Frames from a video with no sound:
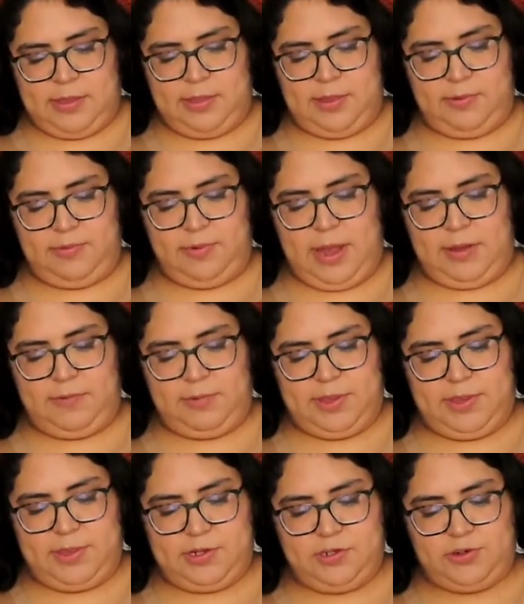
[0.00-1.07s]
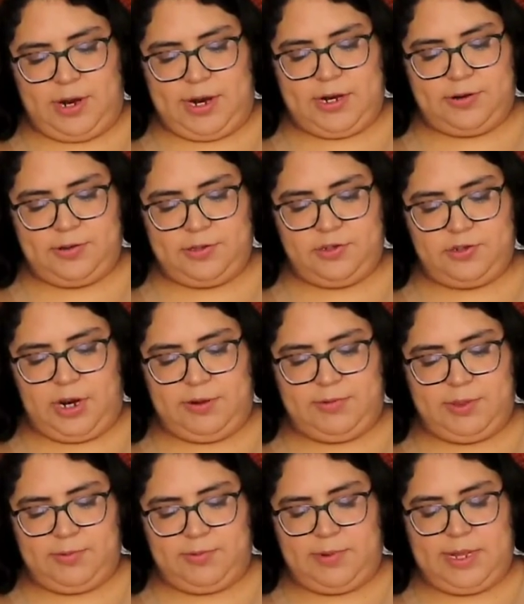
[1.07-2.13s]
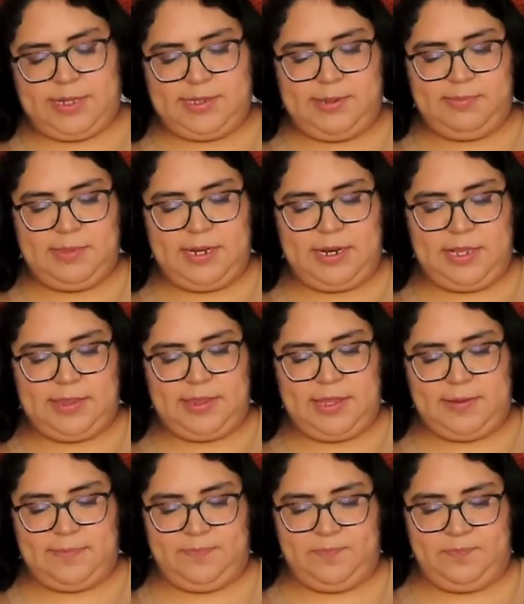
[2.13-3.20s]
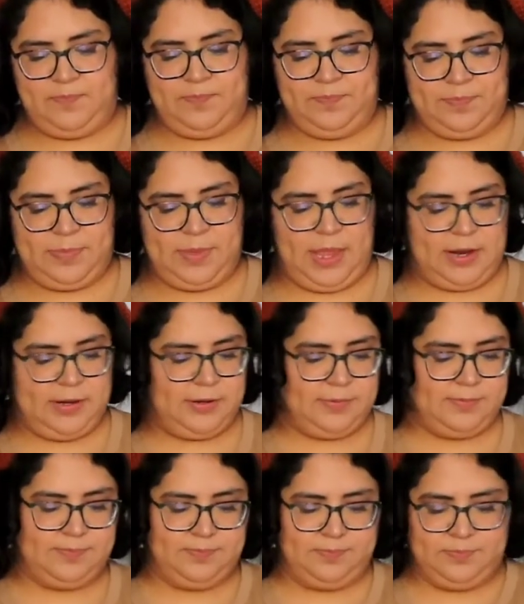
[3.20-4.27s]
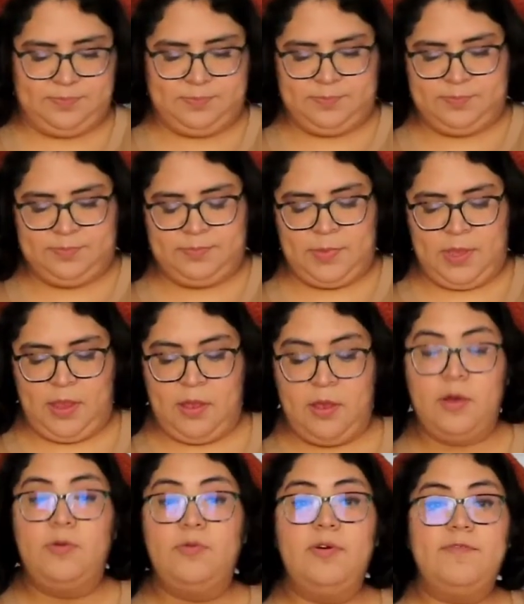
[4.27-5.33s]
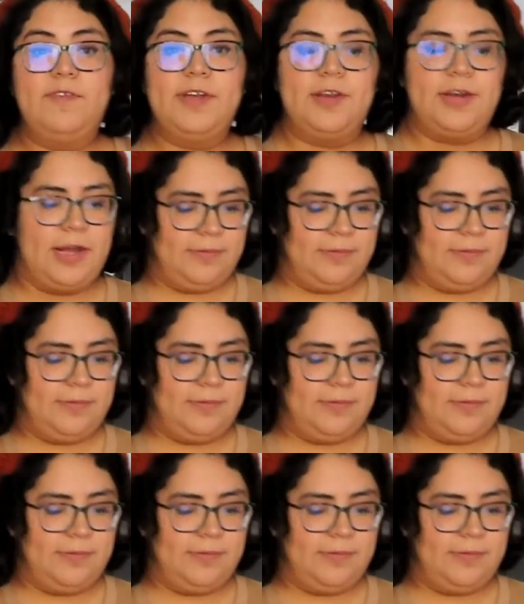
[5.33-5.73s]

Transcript: wet with the dry, or the dry with the wet, something like that. I don't know. We'll figure it